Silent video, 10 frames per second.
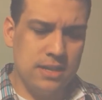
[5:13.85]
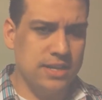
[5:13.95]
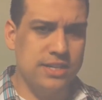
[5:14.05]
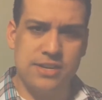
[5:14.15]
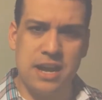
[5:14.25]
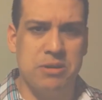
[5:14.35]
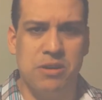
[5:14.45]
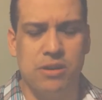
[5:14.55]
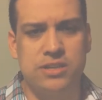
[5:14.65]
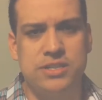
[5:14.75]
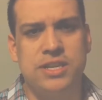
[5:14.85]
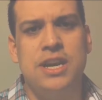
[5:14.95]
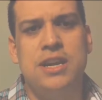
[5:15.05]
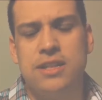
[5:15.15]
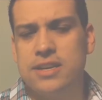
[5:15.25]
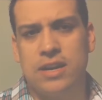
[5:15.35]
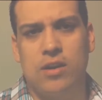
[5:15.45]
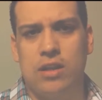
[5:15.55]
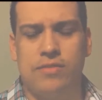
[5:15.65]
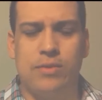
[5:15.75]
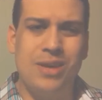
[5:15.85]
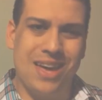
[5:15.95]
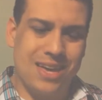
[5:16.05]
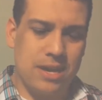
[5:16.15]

Look at your debit cards. Look at all of them.